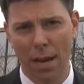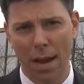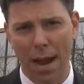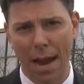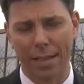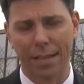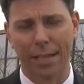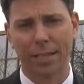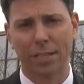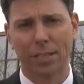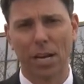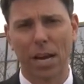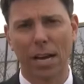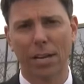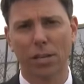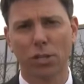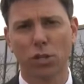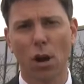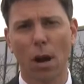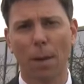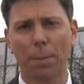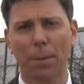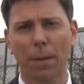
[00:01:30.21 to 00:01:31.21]
At the Kentucky
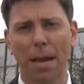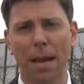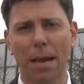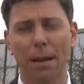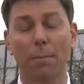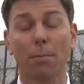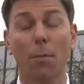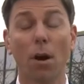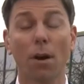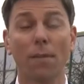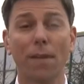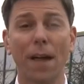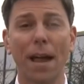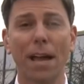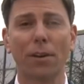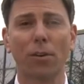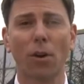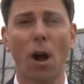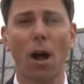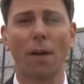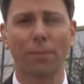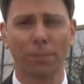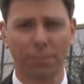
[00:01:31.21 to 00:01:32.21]
truck plant, Mark
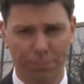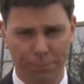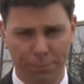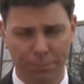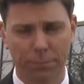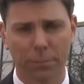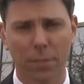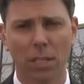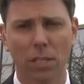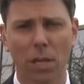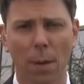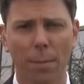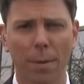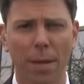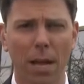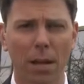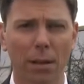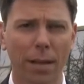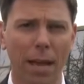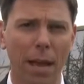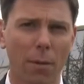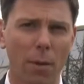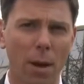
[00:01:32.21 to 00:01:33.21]
Vanderhoff,
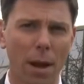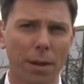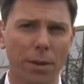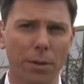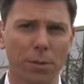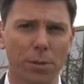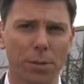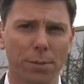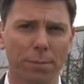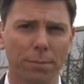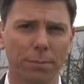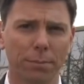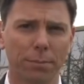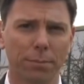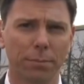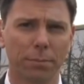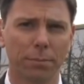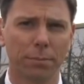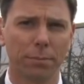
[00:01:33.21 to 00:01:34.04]
WLKY News. All right,